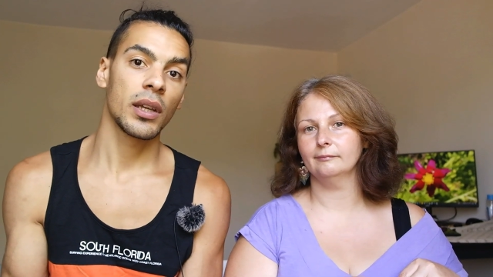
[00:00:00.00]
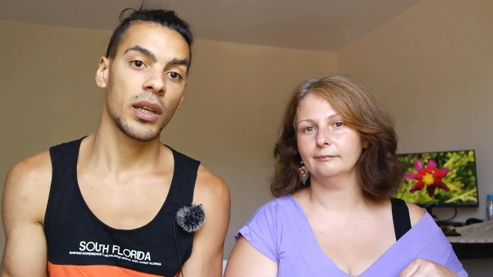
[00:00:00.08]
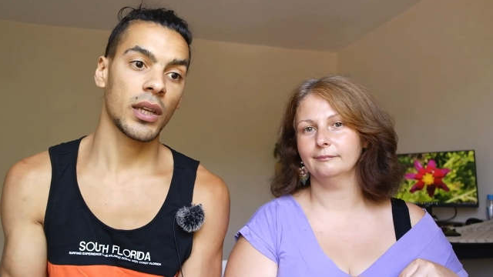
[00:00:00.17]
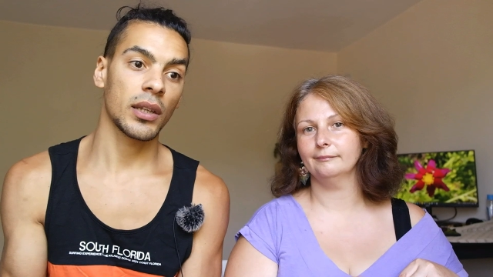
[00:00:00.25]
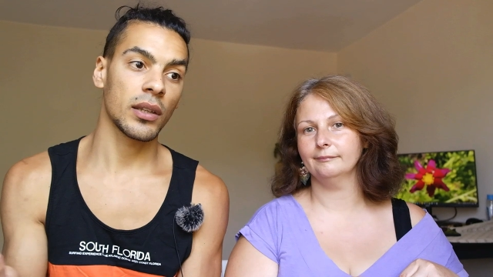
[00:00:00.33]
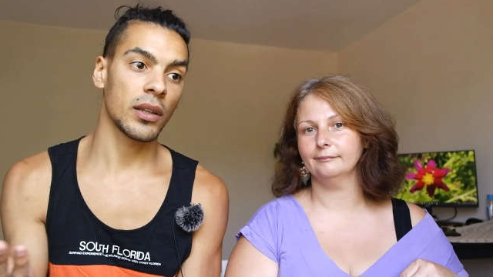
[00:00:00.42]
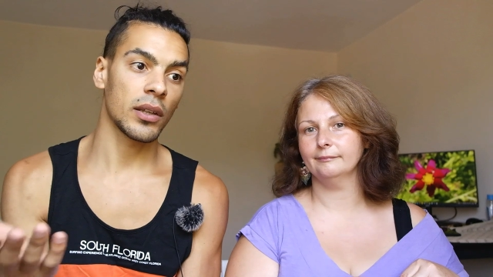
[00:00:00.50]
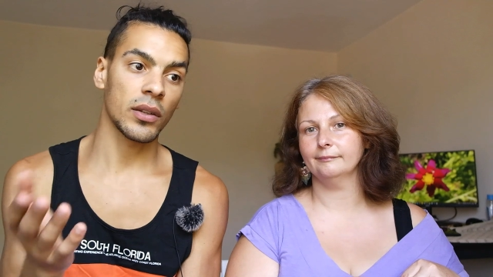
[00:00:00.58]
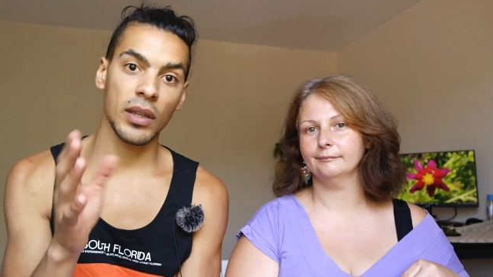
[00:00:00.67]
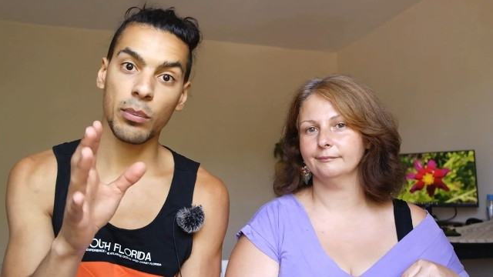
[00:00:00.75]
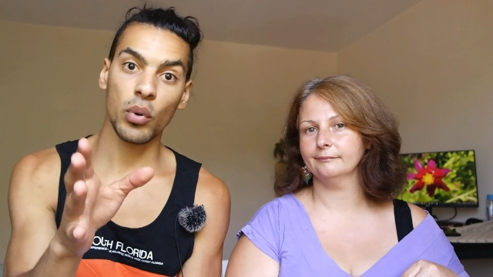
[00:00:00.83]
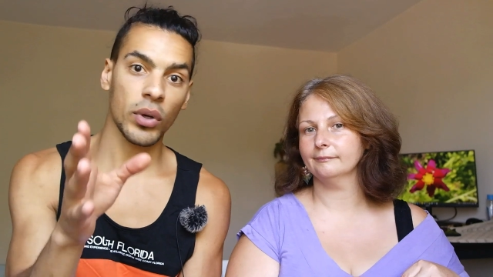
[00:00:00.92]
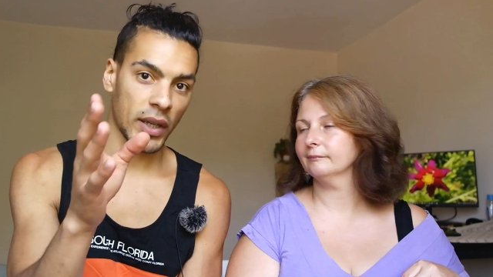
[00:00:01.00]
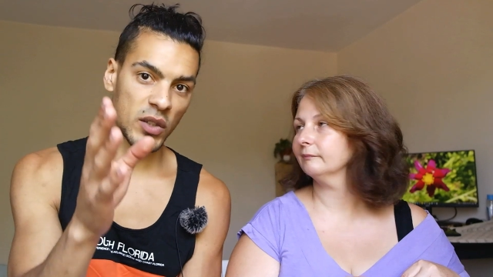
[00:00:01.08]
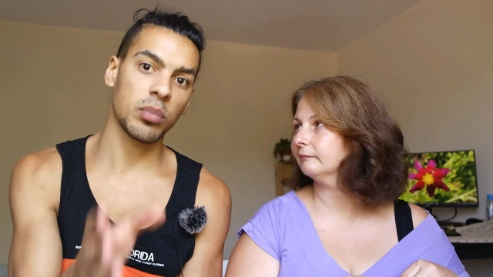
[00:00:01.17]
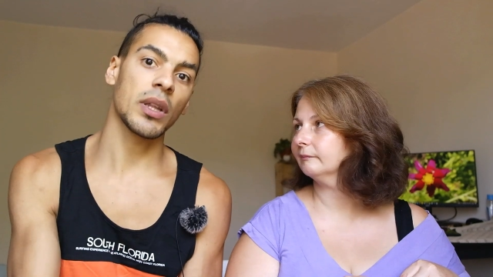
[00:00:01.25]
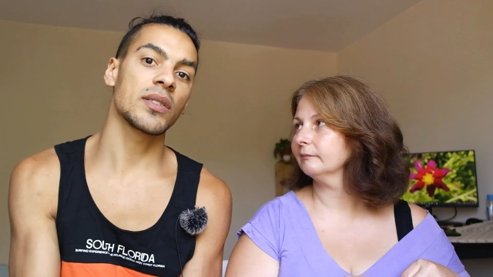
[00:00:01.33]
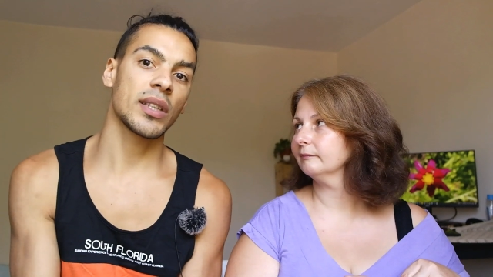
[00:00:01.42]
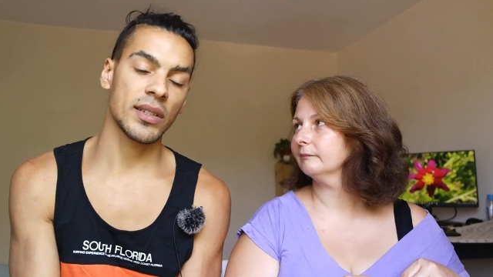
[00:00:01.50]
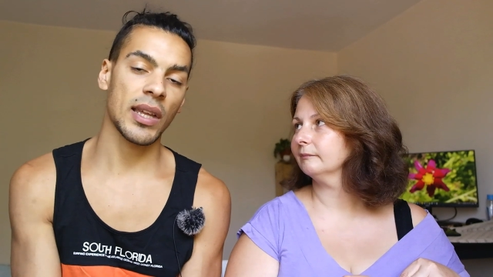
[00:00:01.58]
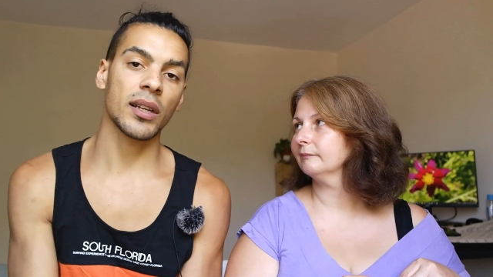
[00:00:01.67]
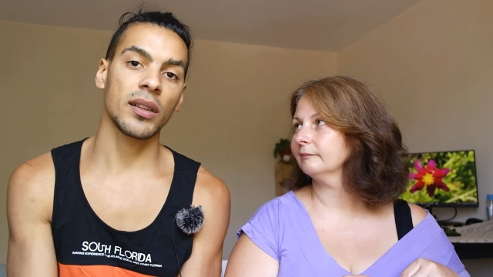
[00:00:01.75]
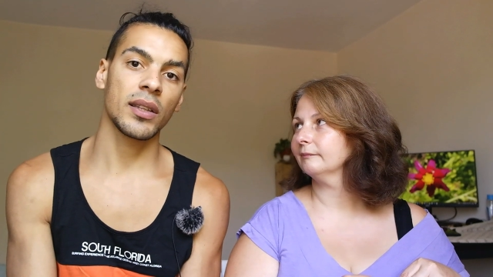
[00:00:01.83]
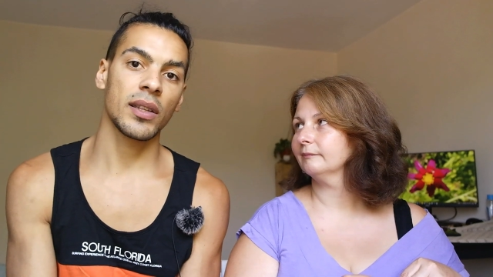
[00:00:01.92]
Speaker 1: And uh, the book explains
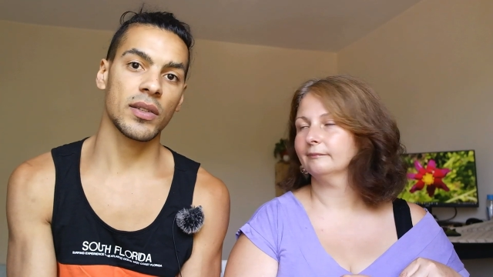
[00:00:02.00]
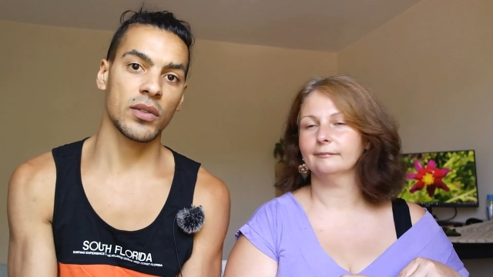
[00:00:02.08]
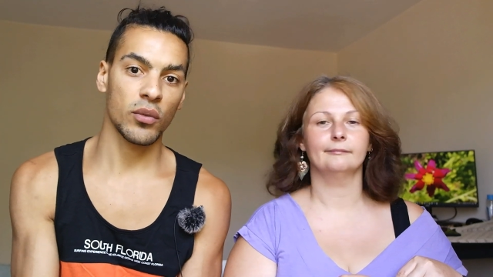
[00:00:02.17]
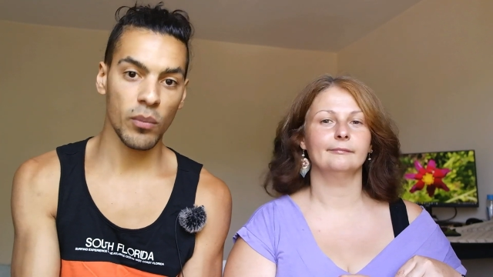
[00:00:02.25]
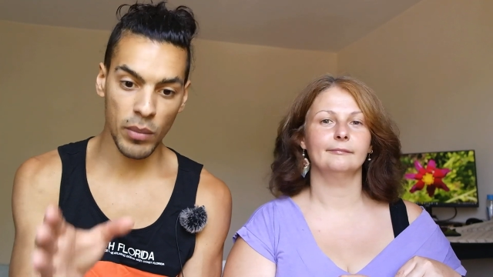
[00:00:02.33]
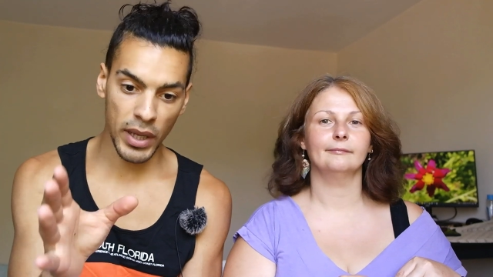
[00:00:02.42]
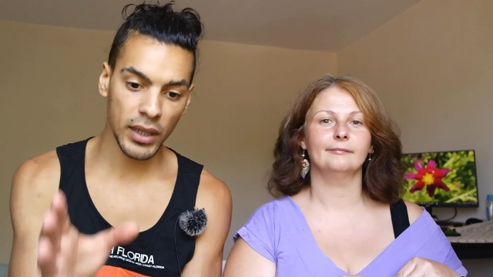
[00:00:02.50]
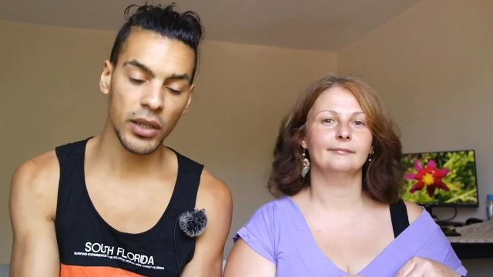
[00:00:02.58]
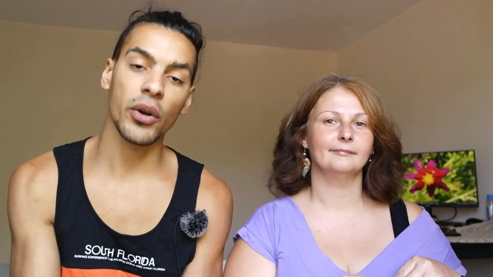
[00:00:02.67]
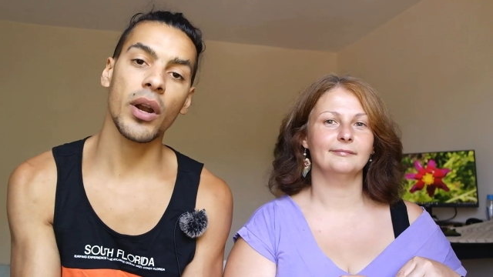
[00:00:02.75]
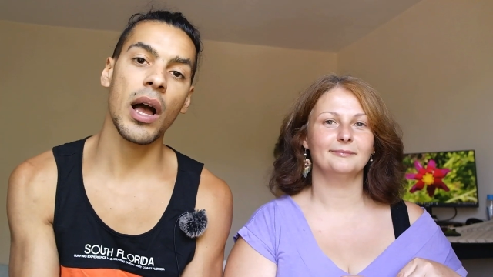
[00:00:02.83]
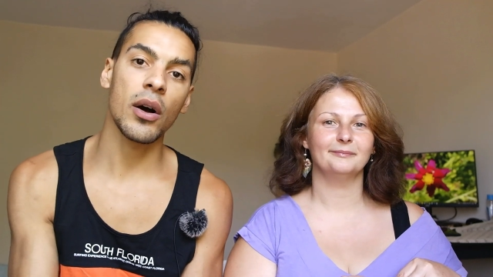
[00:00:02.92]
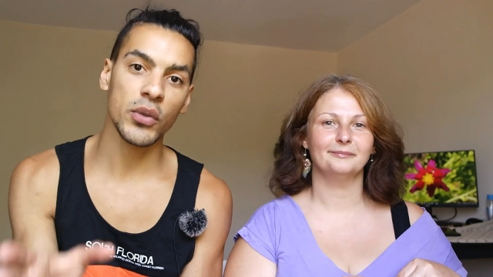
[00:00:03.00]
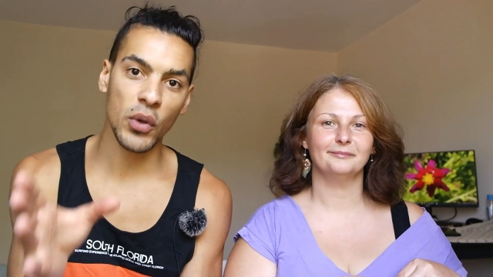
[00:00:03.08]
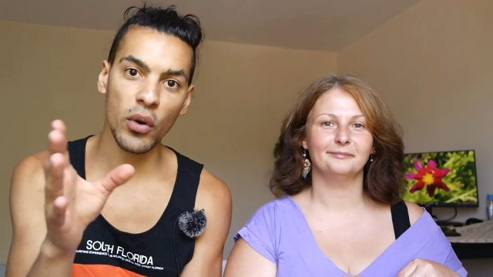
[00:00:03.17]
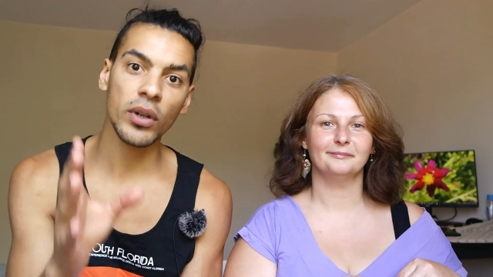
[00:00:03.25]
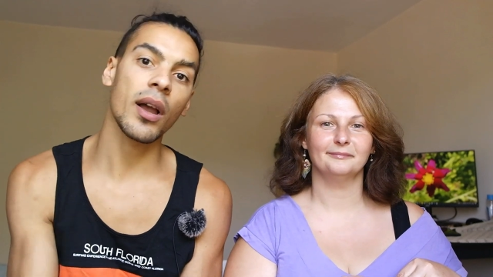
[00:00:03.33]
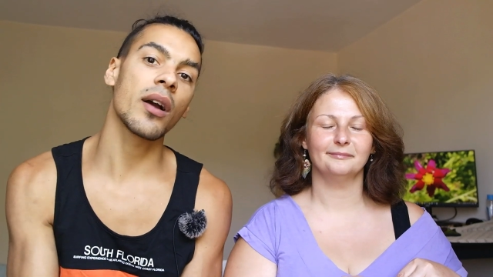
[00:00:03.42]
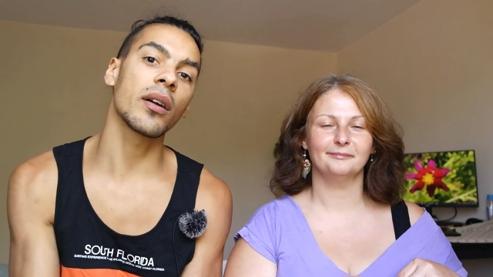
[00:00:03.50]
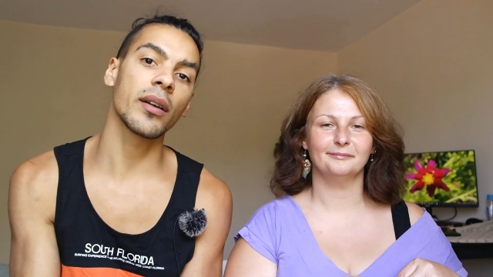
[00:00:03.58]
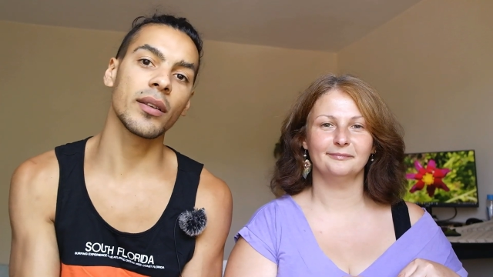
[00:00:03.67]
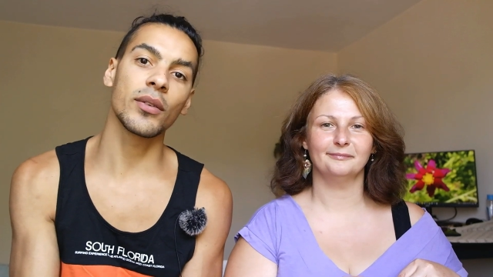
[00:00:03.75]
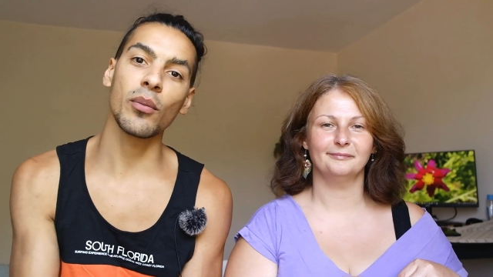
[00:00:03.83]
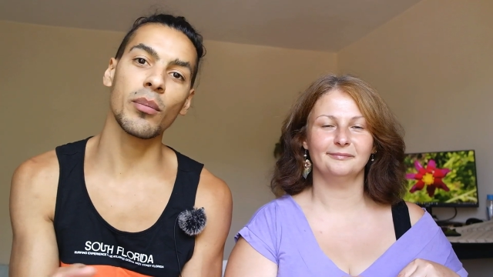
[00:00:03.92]
exactly this. Make your house on
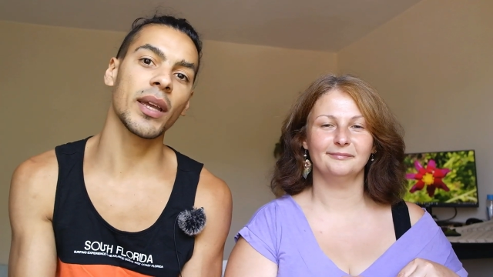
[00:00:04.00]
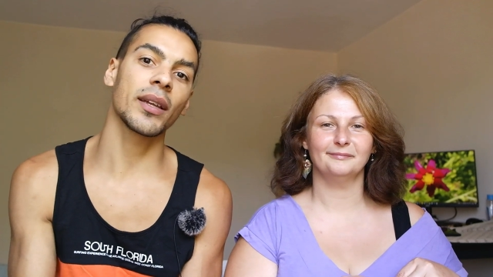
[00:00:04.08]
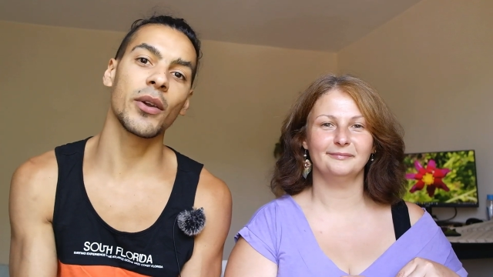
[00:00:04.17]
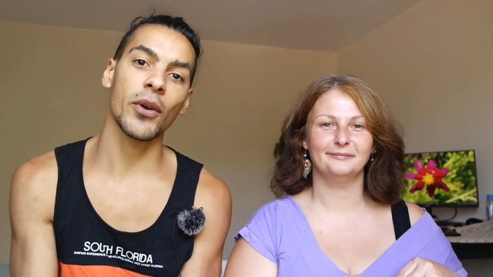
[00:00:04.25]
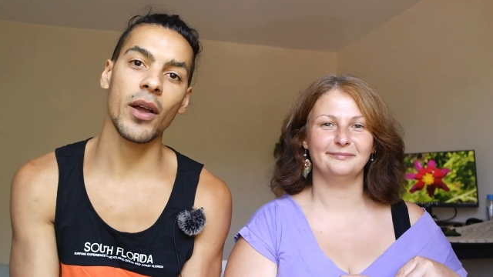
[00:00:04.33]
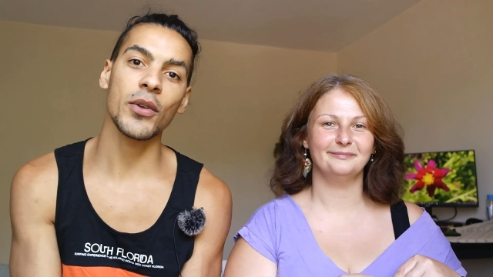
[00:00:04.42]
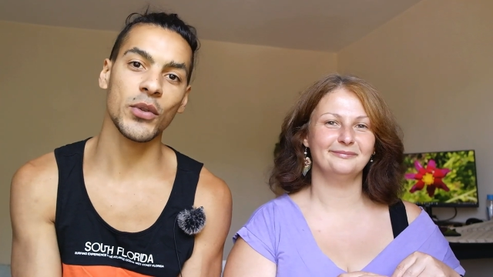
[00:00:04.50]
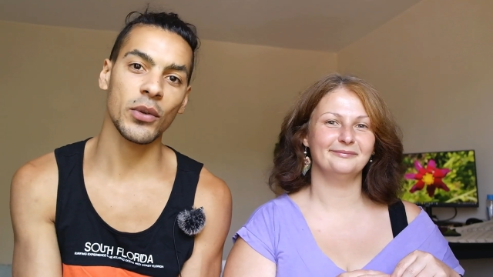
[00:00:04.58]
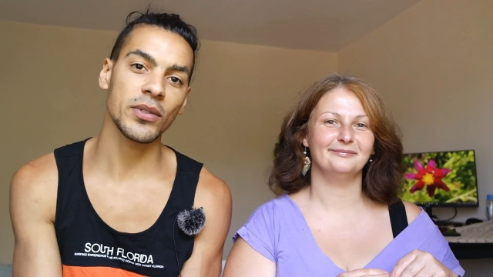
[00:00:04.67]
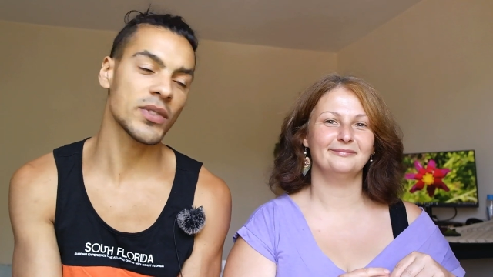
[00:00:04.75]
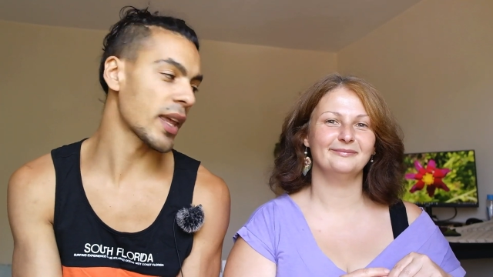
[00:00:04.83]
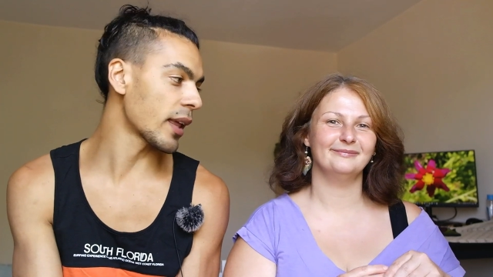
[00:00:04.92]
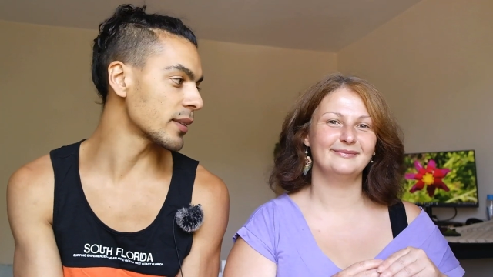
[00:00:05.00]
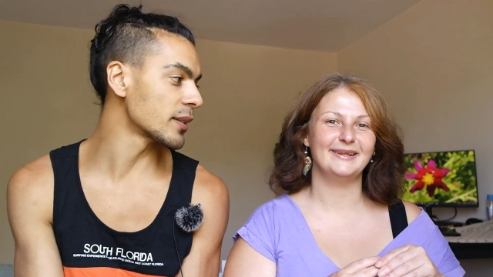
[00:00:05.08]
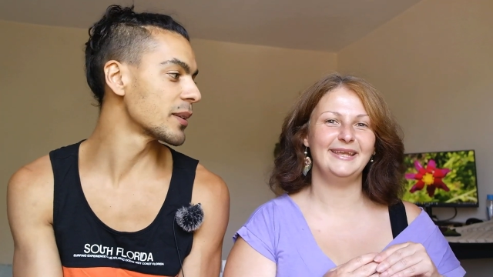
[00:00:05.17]
concrete, don't make your house on sand.